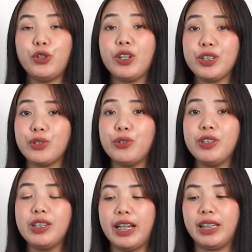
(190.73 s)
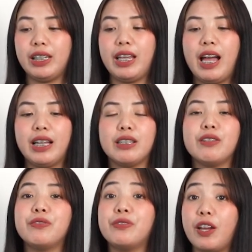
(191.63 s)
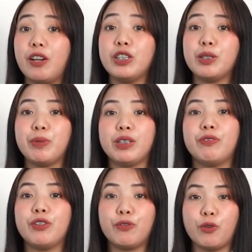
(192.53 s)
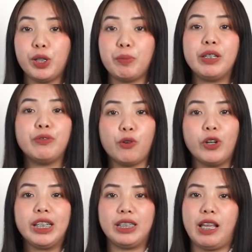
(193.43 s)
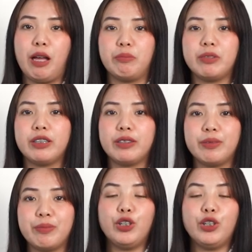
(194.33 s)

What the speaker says: Your school likely has a very specific format for exams.